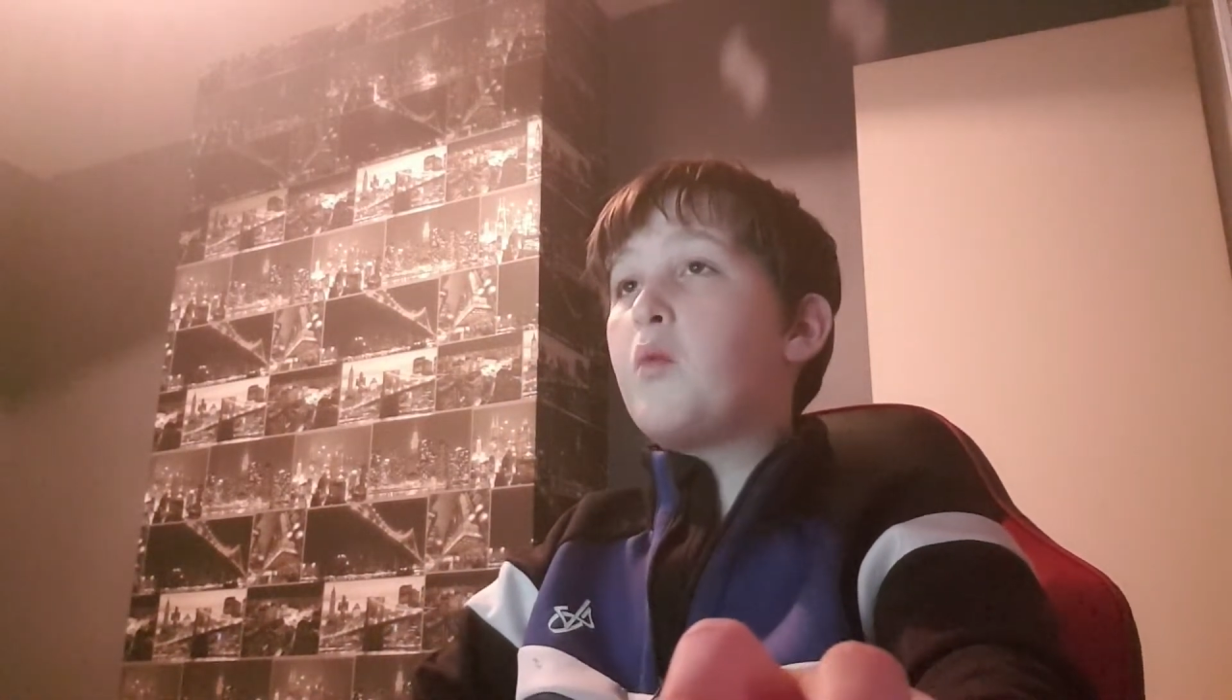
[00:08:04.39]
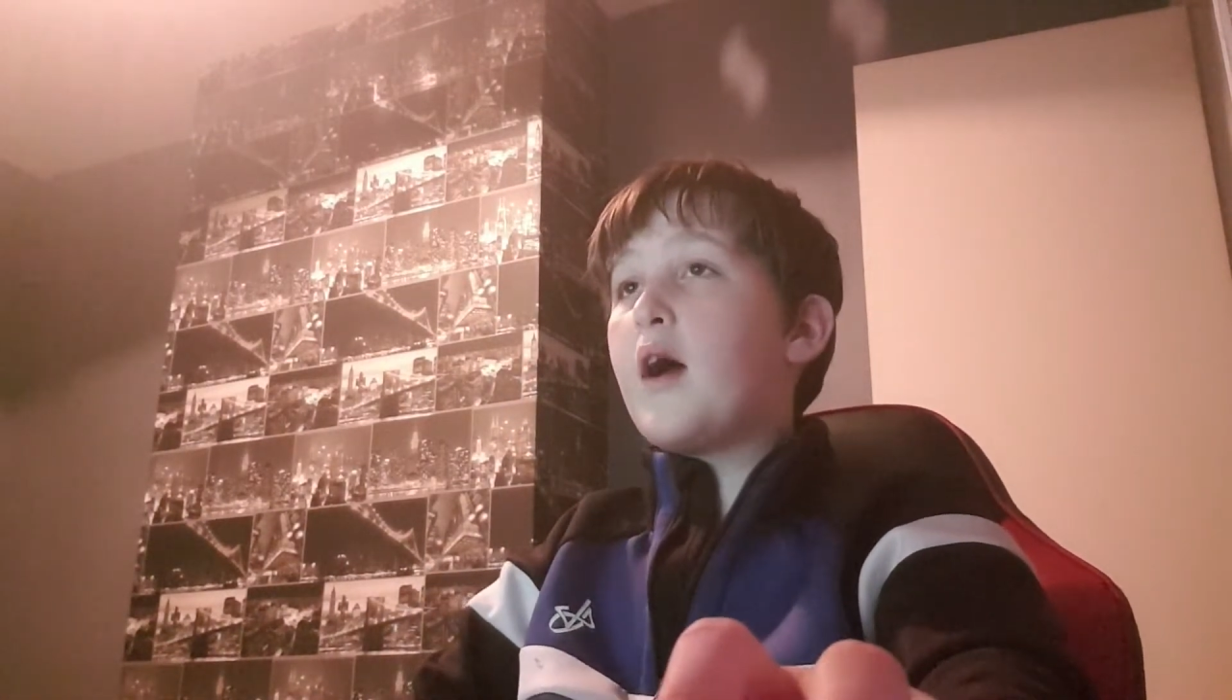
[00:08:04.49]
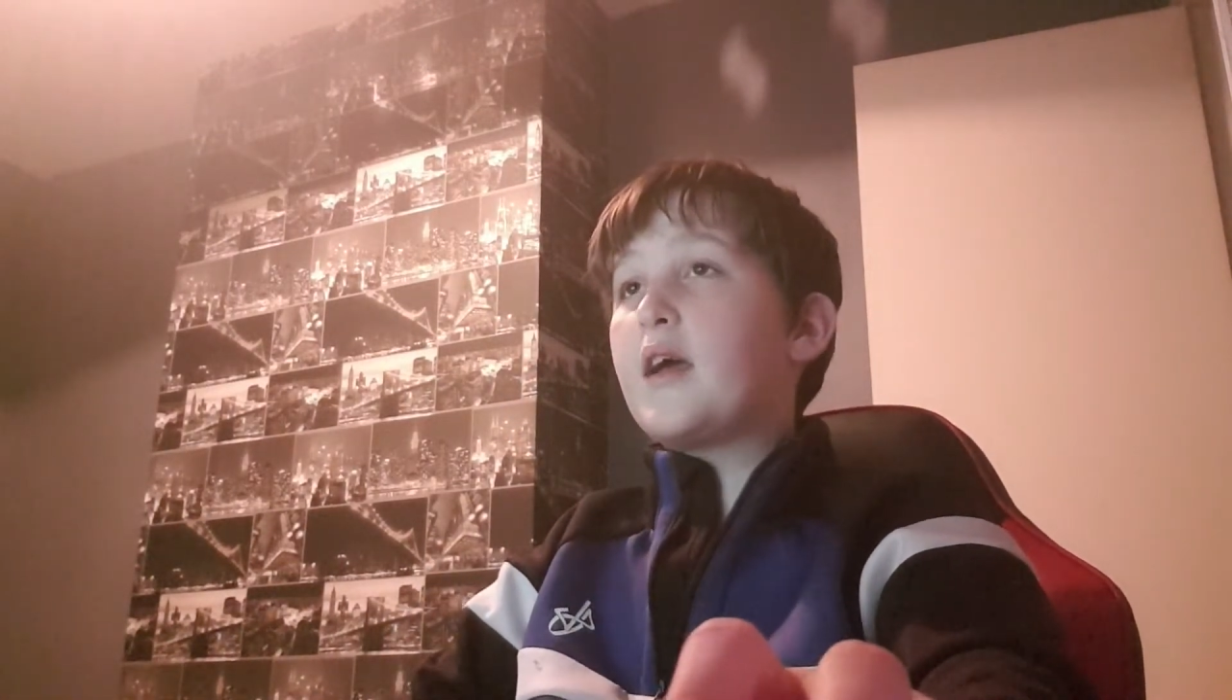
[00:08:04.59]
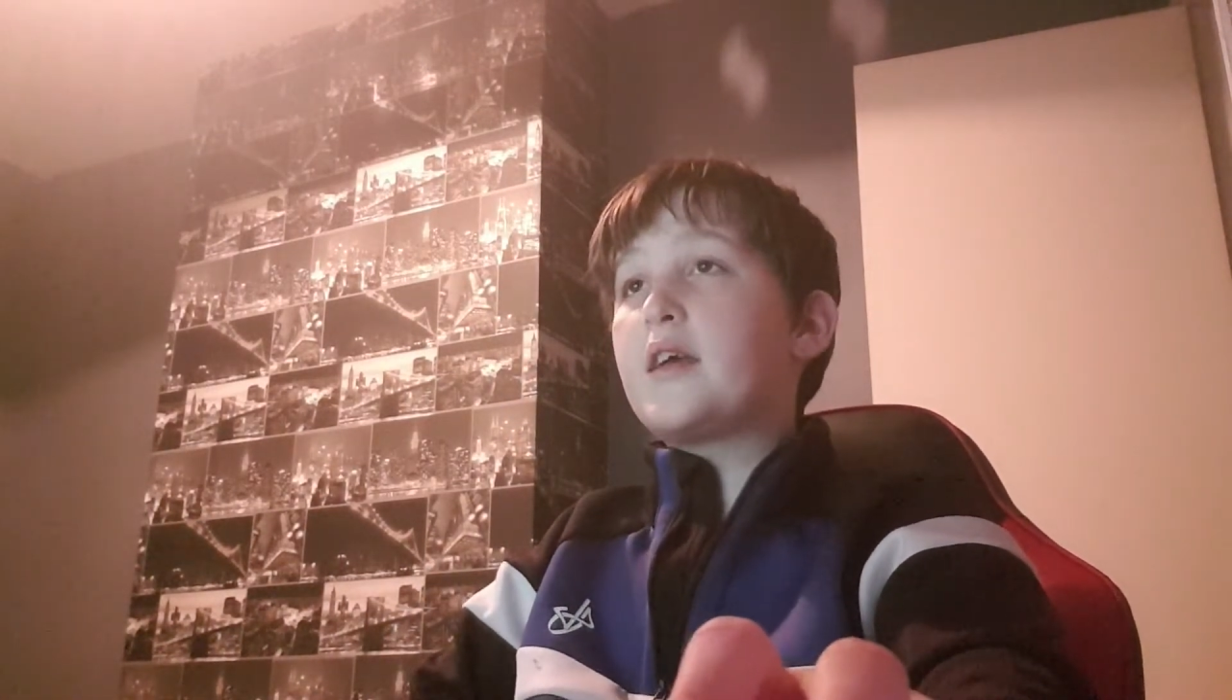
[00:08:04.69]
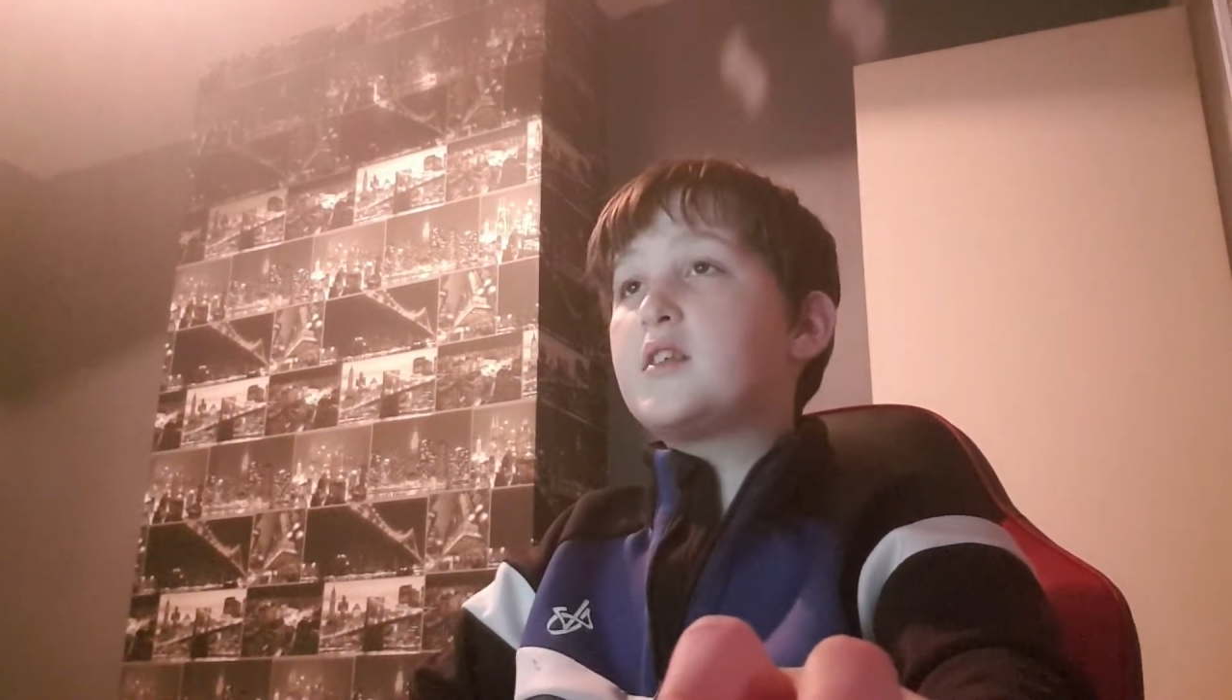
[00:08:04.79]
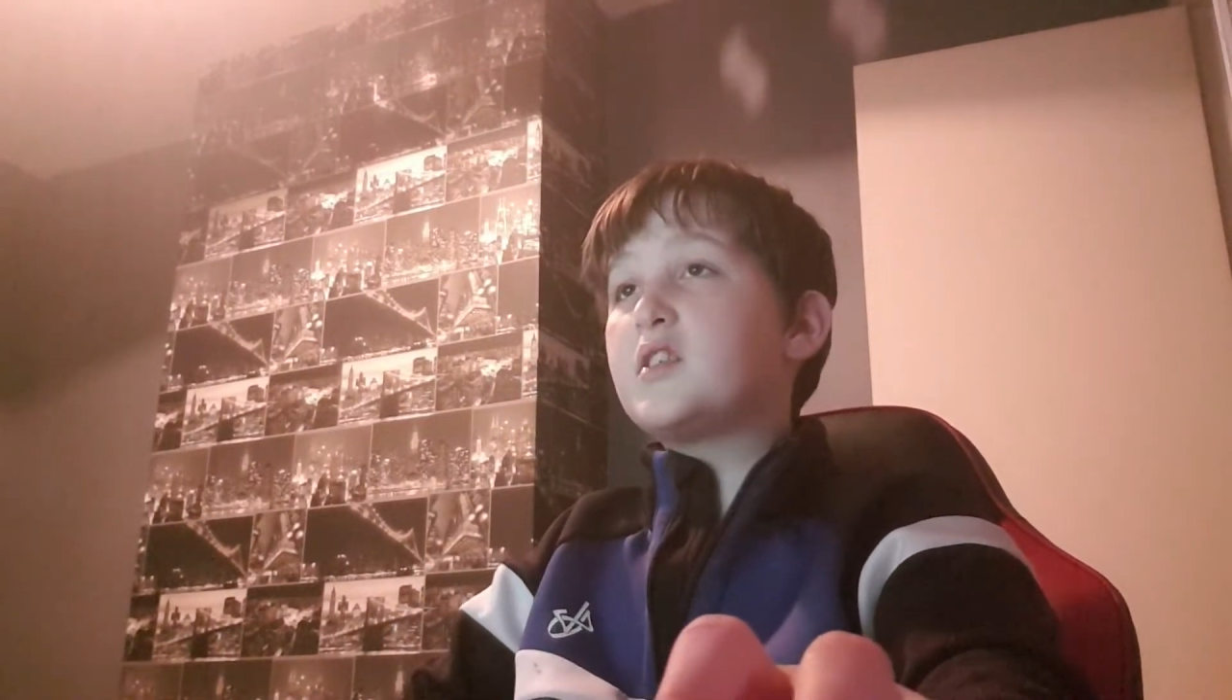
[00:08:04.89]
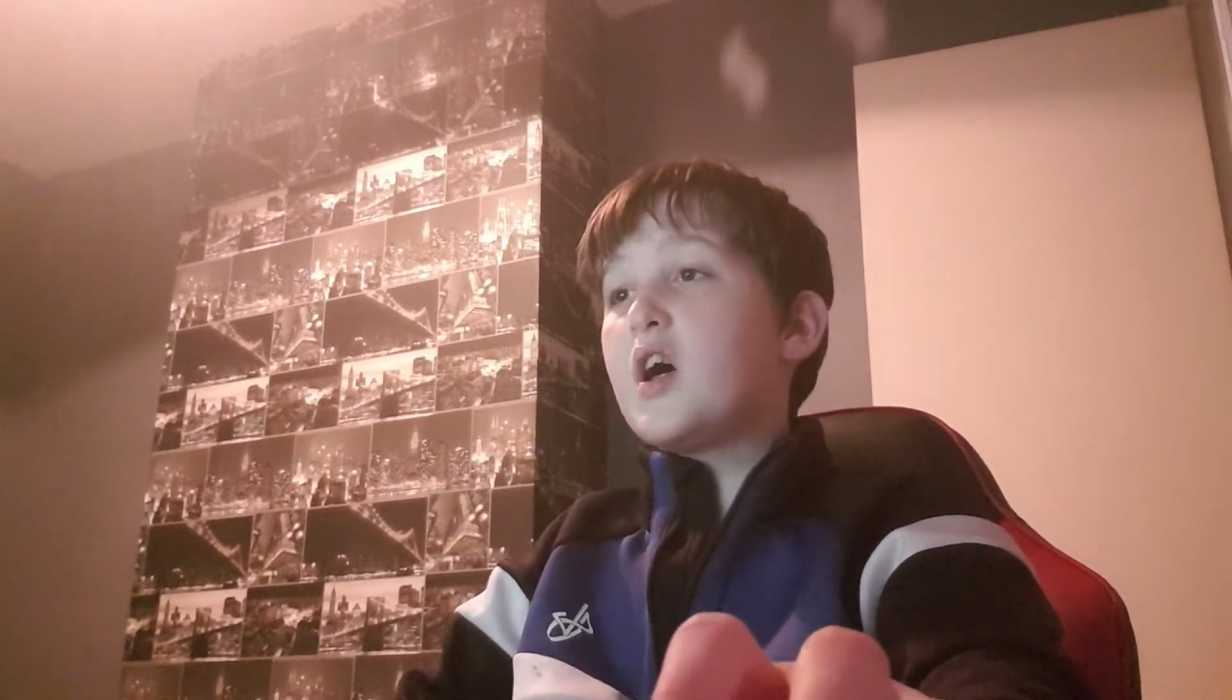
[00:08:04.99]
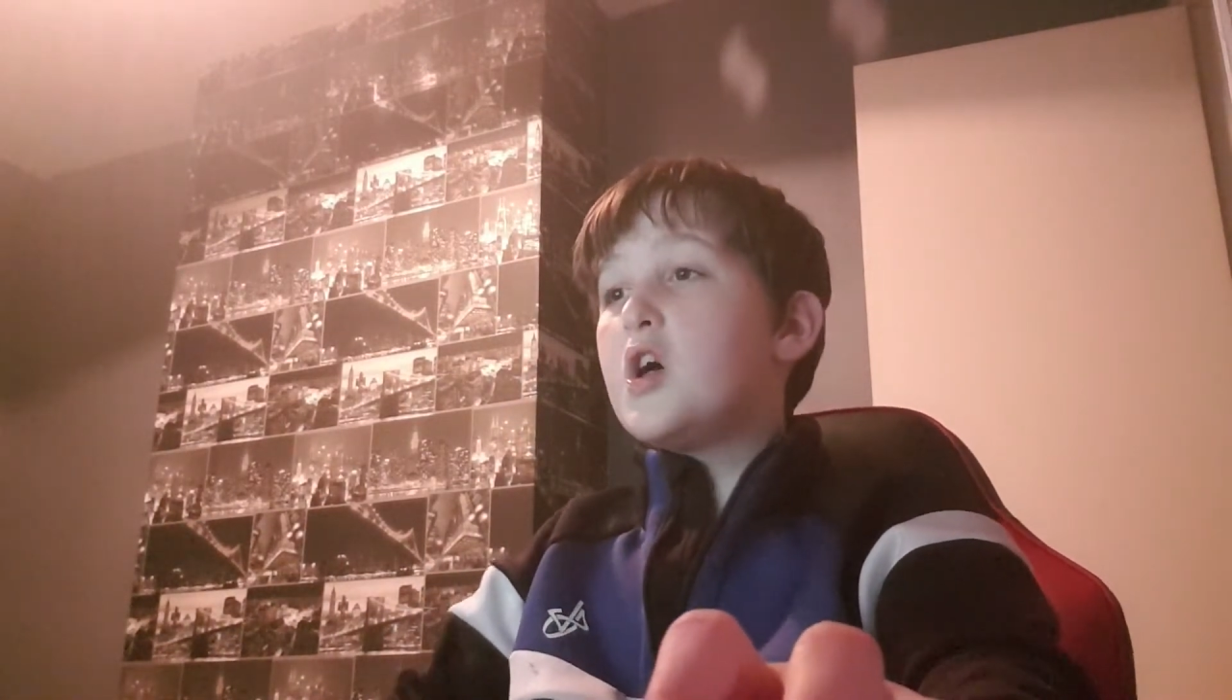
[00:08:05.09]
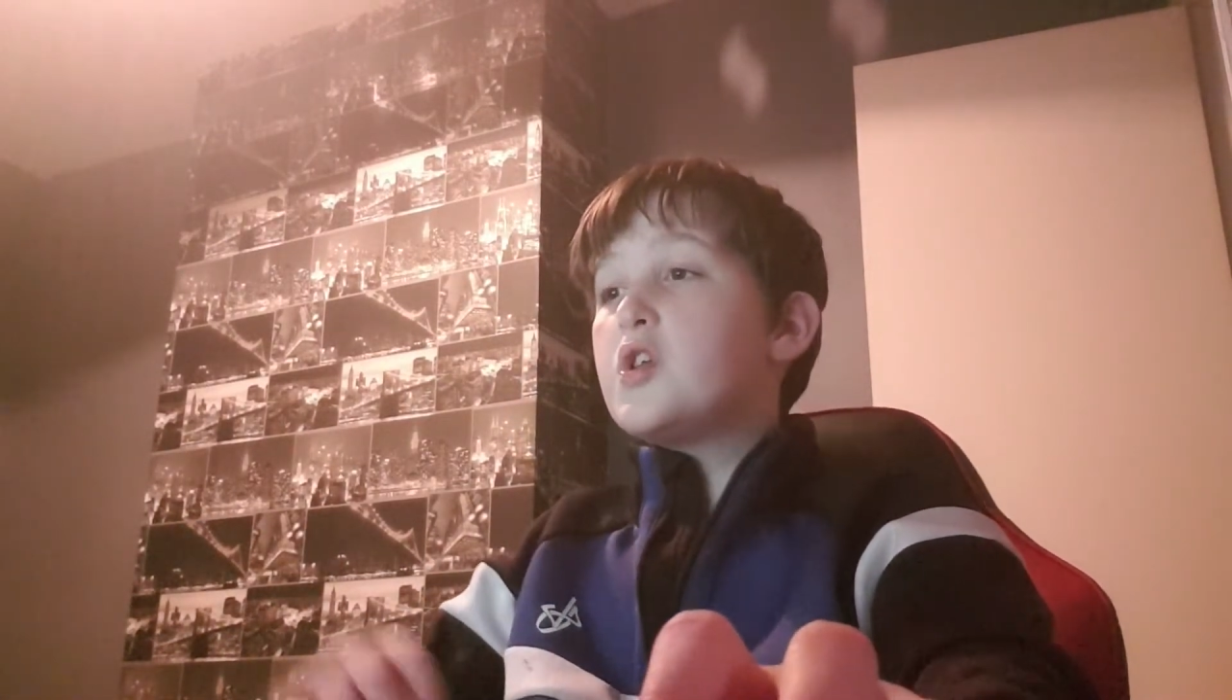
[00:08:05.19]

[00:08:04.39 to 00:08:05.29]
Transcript: ways,